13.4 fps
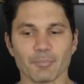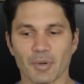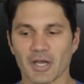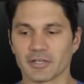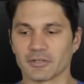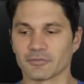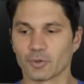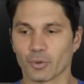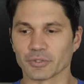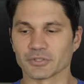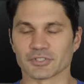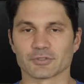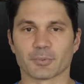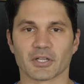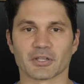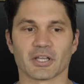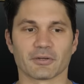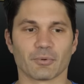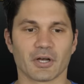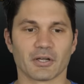but of course it spread
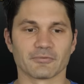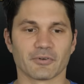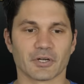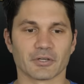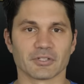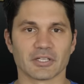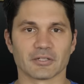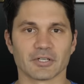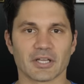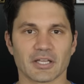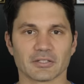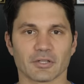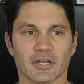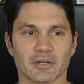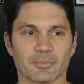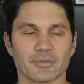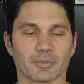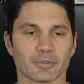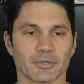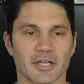like wildfire on the internet and a lot of
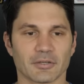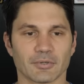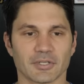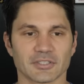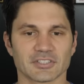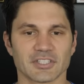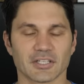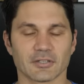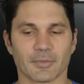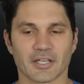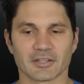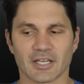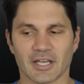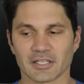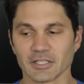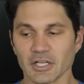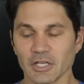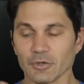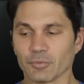people are angry at SIG about that.